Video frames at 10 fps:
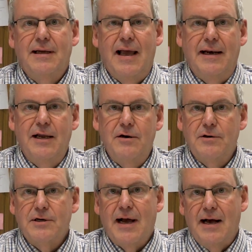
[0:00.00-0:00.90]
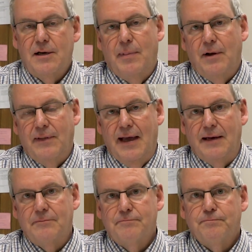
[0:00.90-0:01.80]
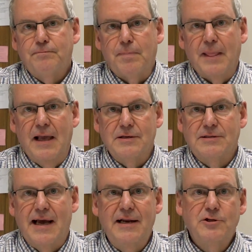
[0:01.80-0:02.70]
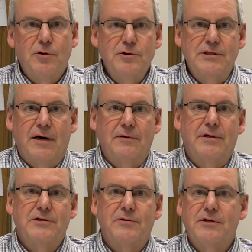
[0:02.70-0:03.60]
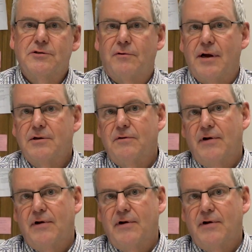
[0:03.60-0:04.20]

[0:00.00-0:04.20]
And here to talk about that is Sandy Giorgi, our district's Director of